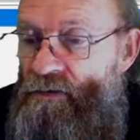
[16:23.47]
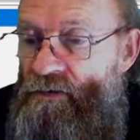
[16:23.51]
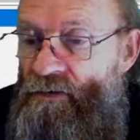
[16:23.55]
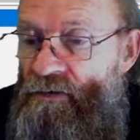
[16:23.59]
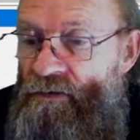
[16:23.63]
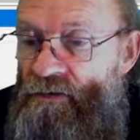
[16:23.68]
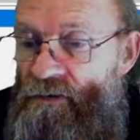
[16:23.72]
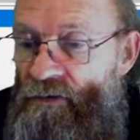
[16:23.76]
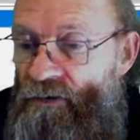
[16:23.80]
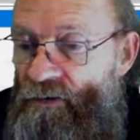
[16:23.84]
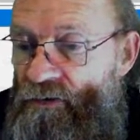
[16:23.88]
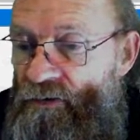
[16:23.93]

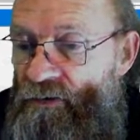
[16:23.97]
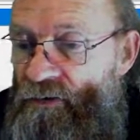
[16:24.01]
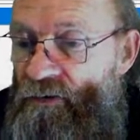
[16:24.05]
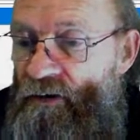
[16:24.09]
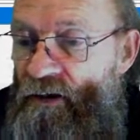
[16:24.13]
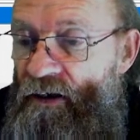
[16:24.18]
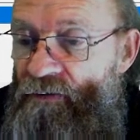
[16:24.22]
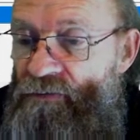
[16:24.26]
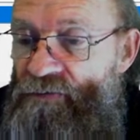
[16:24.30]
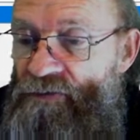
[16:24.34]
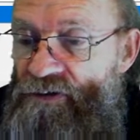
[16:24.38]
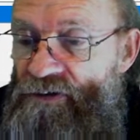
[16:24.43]
So
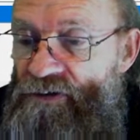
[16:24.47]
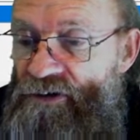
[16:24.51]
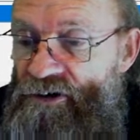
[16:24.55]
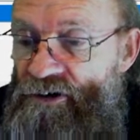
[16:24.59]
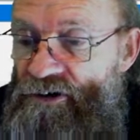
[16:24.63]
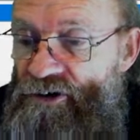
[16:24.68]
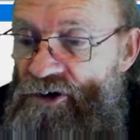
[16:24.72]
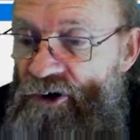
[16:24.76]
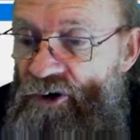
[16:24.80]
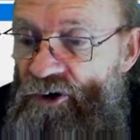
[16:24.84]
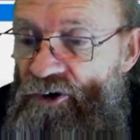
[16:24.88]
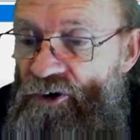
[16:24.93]
I've just
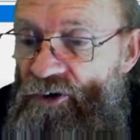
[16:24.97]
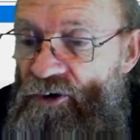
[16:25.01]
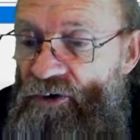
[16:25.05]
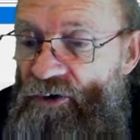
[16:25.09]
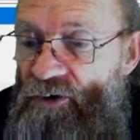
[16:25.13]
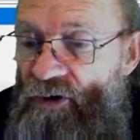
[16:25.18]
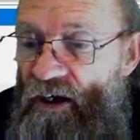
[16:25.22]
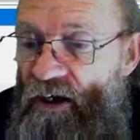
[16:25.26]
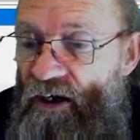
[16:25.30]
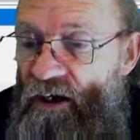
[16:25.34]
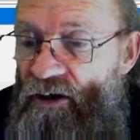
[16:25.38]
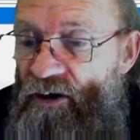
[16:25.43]
shown you
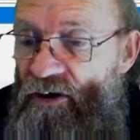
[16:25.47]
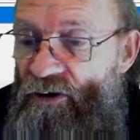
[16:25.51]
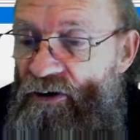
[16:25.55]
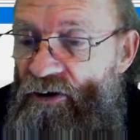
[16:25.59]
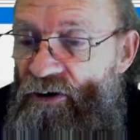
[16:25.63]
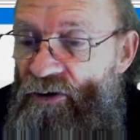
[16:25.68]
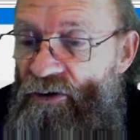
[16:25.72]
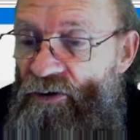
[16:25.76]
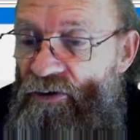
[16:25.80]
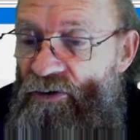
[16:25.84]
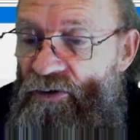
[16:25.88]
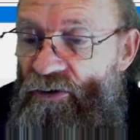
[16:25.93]

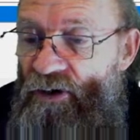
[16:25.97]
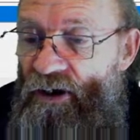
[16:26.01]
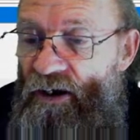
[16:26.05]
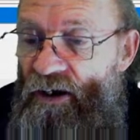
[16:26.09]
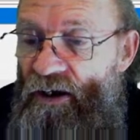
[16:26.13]
how